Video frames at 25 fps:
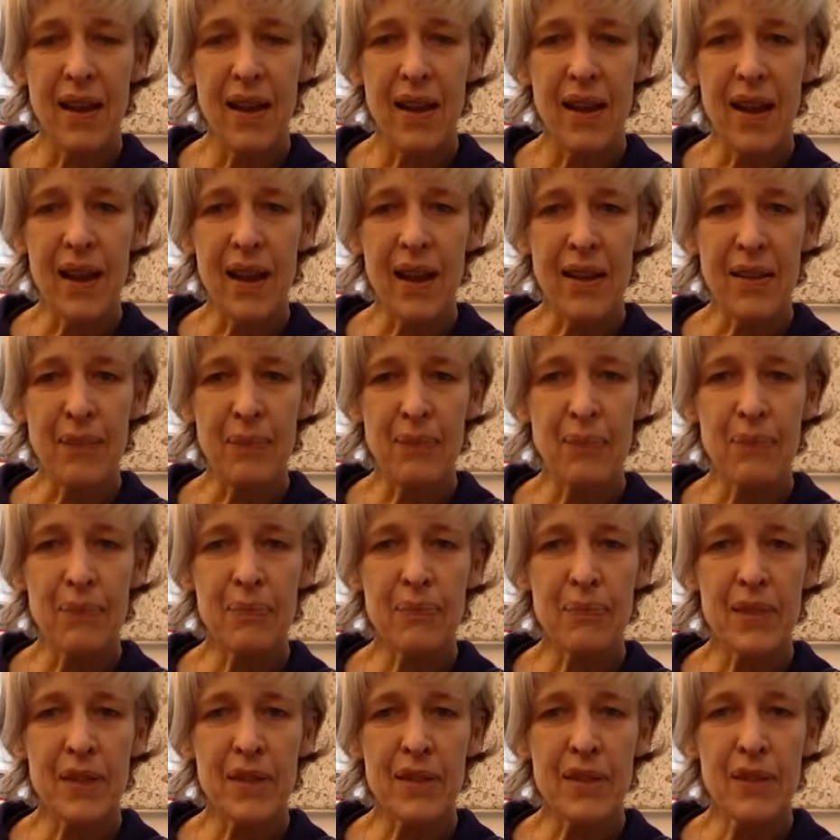Um,
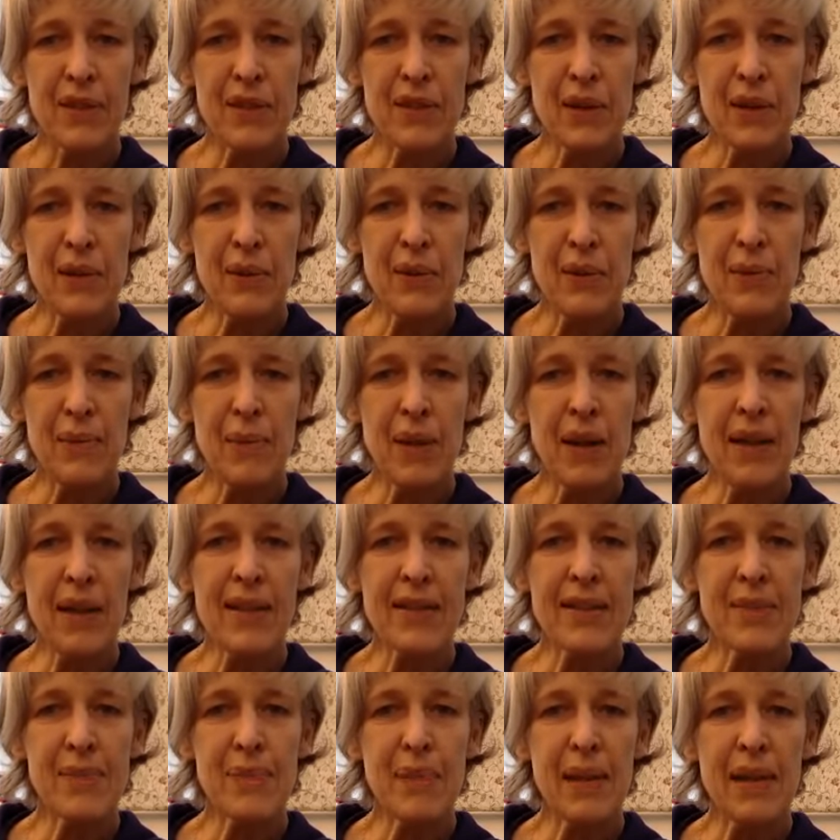so we
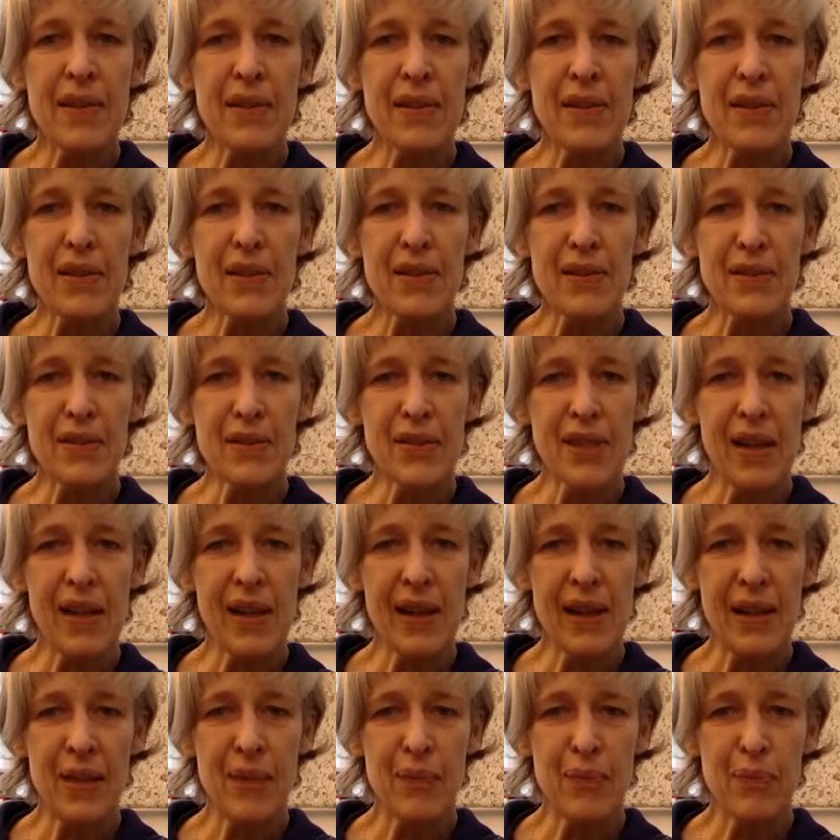might spend a lot of
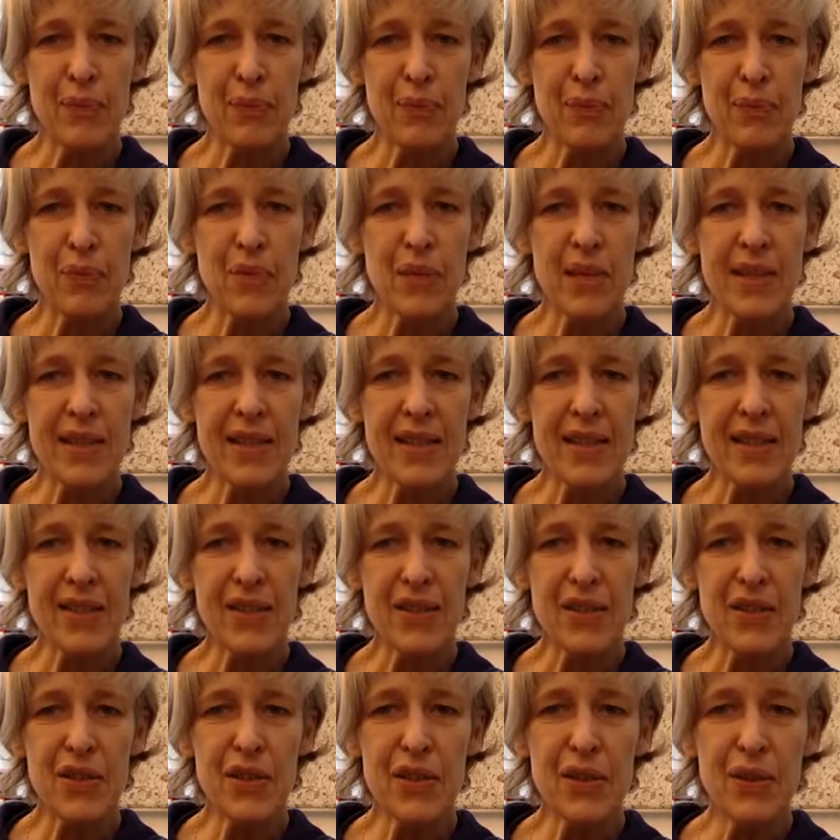time reading
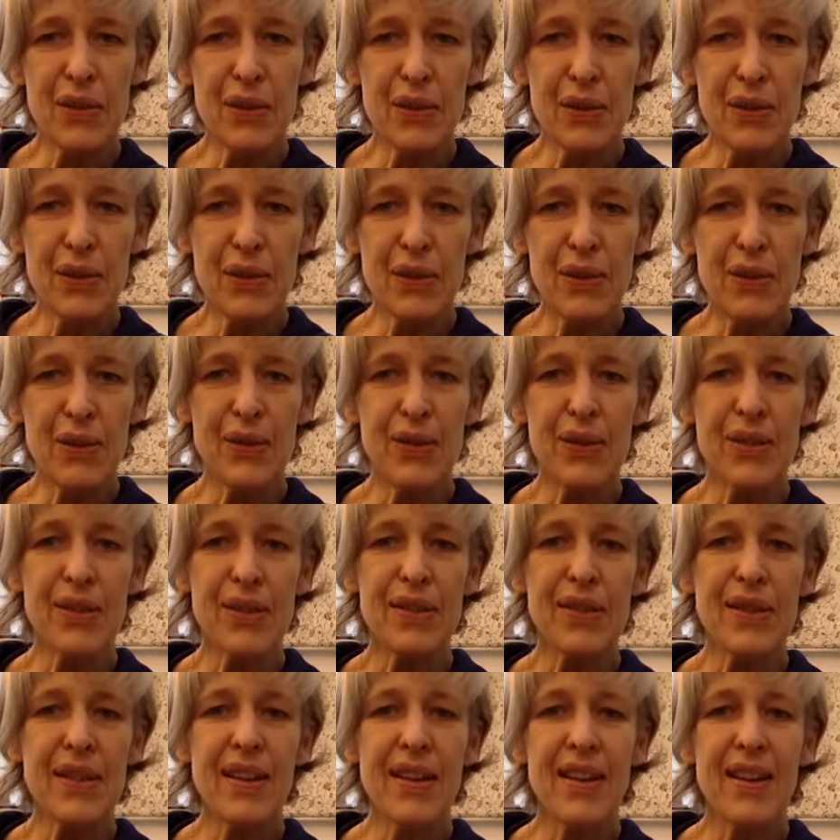the
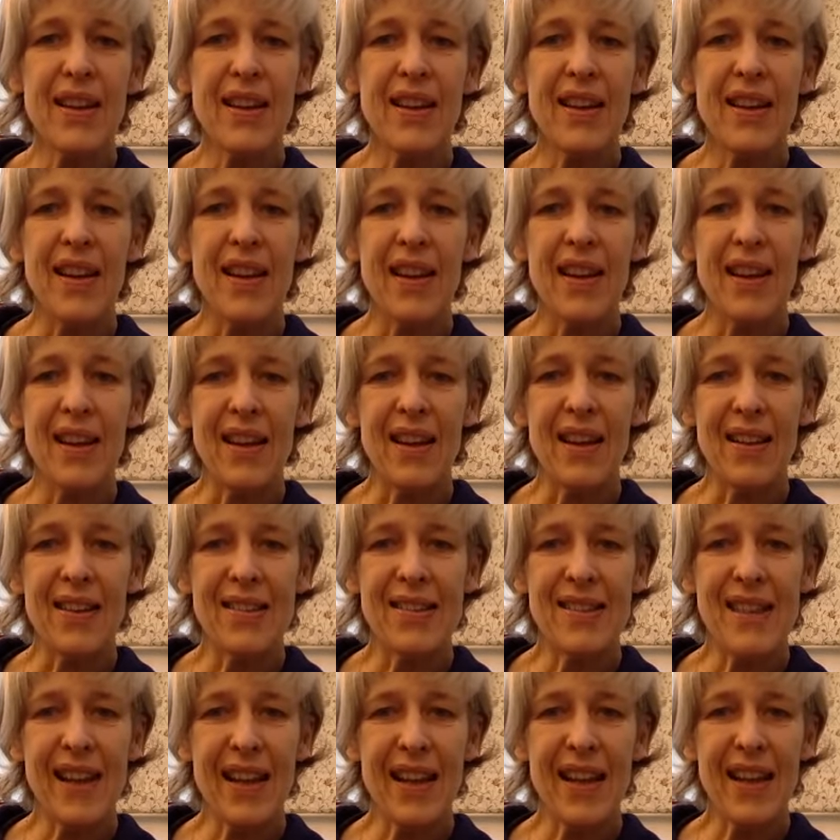news, uh,
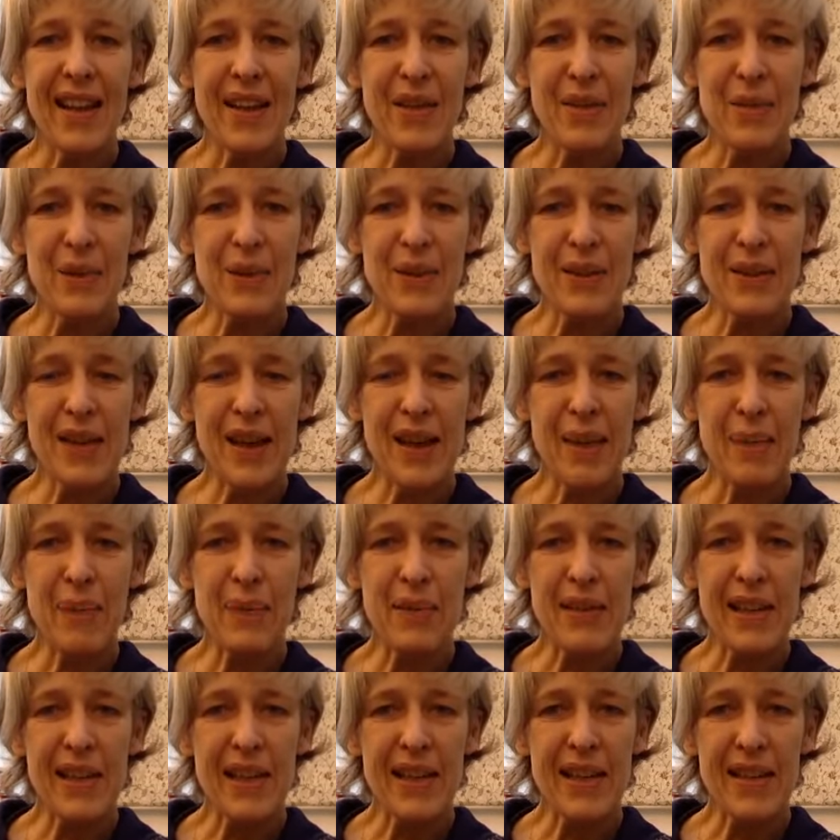checking what's
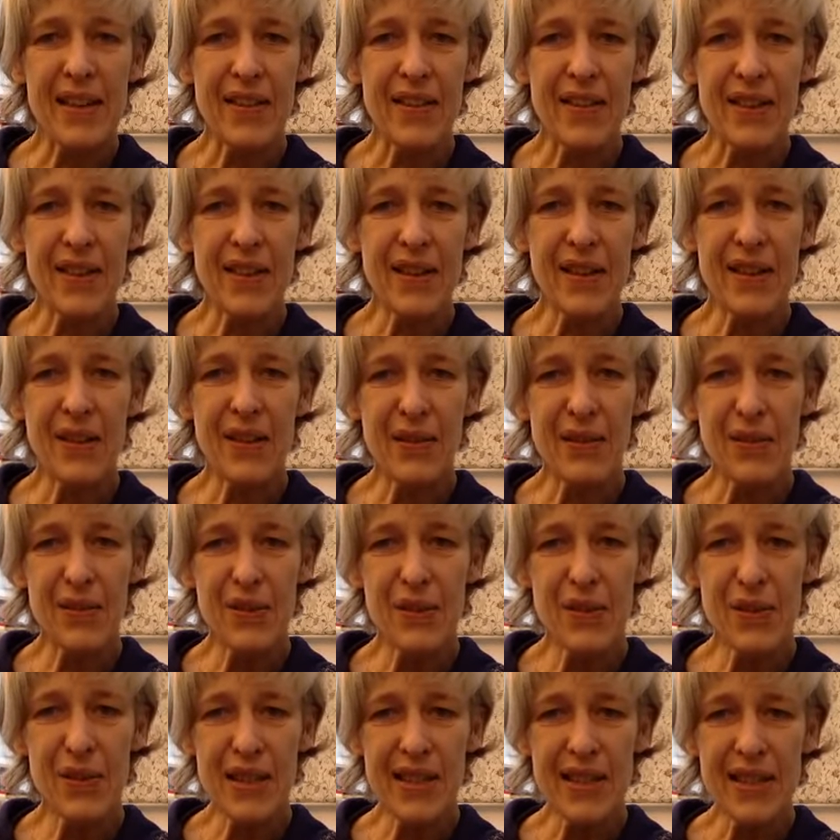happening in other
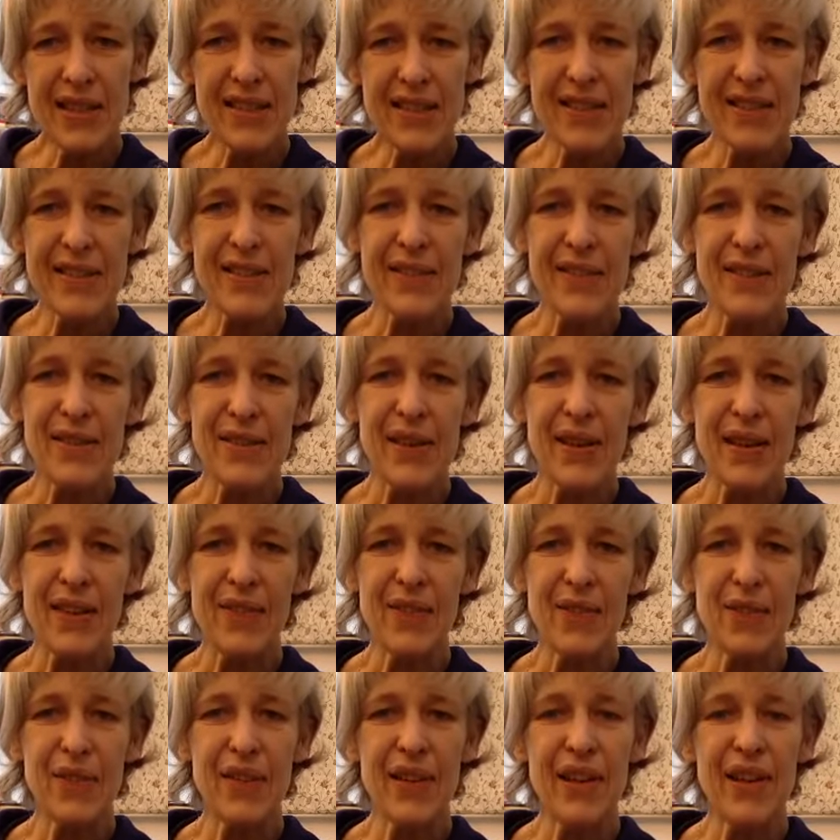countries to try
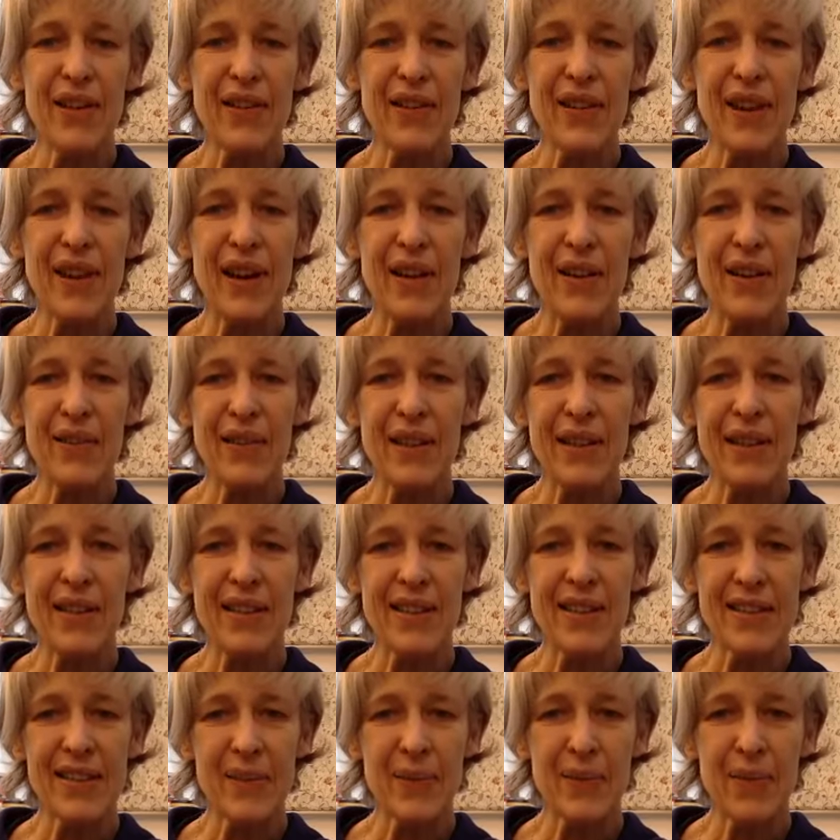and figure out
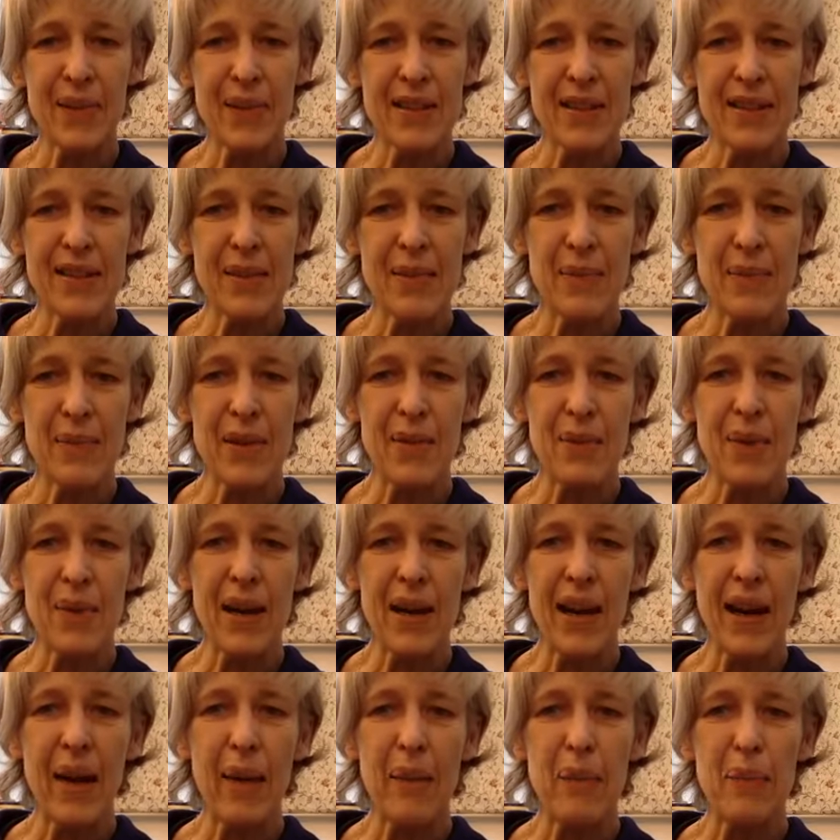whether something similar
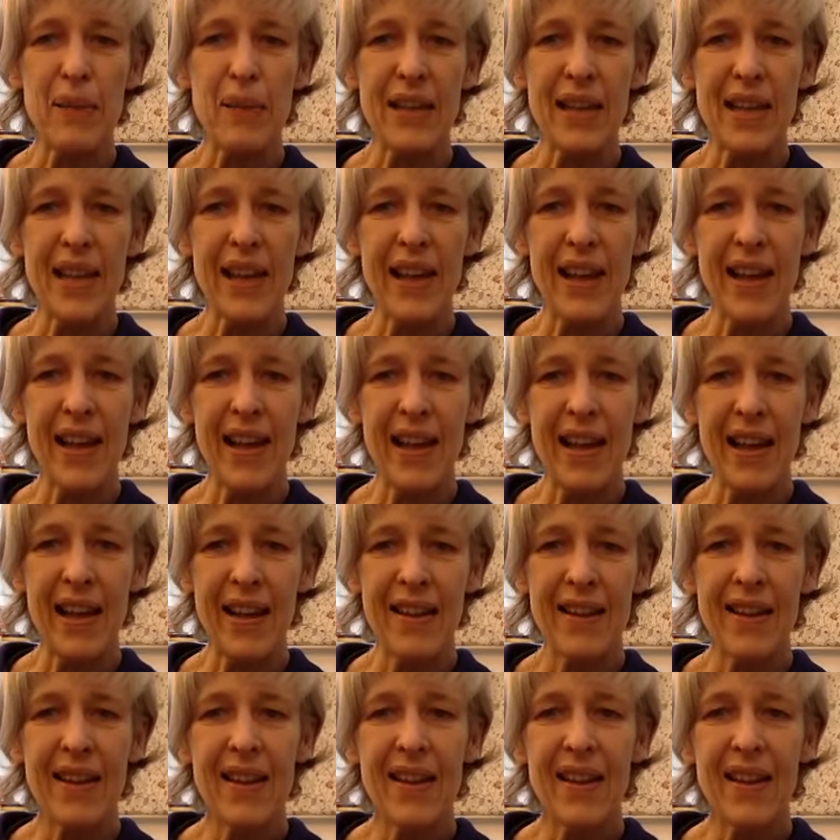might happen here.